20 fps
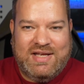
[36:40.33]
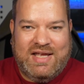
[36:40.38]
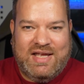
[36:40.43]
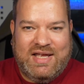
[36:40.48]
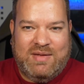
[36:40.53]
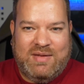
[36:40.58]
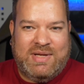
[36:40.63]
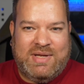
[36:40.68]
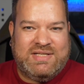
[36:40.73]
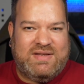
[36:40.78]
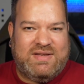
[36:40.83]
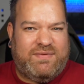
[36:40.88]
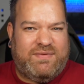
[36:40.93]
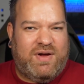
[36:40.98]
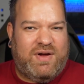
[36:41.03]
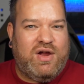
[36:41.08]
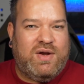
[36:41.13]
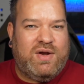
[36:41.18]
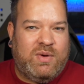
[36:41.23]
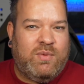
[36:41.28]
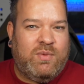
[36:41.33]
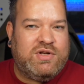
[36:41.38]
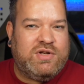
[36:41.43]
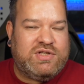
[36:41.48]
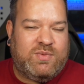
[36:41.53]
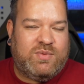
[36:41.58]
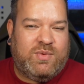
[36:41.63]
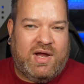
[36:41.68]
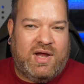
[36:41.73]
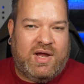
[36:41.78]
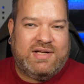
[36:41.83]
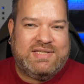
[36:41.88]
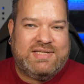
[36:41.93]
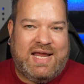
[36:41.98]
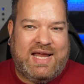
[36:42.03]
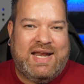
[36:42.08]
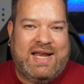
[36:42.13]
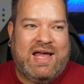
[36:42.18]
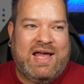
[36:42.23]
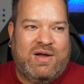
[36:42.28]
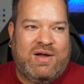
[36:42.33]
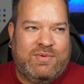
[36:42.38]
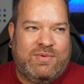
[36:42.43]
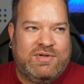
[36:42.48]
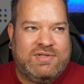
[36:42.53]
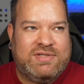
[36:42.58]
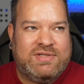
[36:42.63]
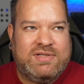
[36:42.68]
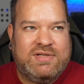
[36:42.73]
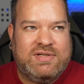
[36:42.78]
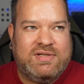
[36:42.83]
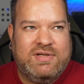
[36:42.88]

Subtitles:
It means if I only want to work 10 hours